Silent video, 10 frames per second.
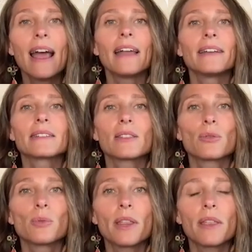and into the
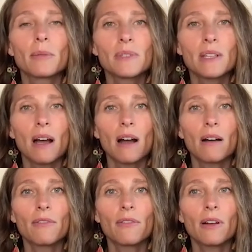rhythms of